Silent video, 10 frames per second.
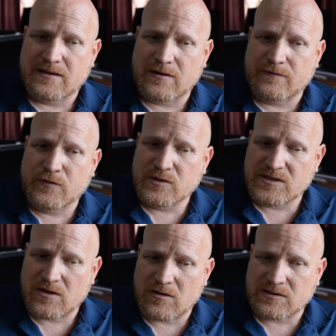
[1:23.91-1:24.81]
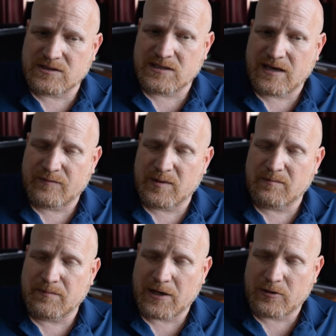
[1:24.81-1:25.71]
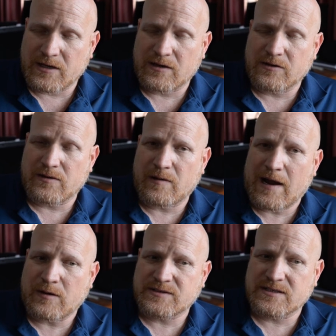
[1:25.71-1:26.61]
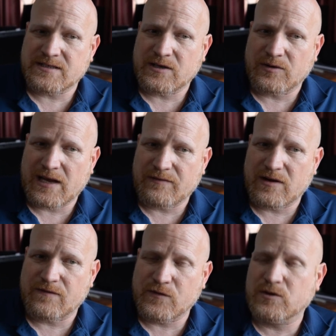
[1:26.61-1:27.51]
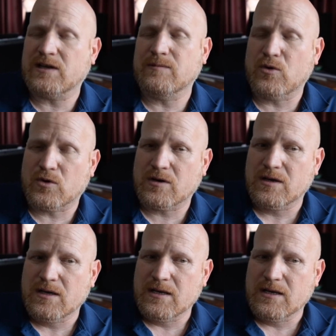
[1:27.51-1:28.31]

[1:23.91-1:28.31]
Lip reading: Their food stocks have been buried under their houses. They don't have enough food anymore.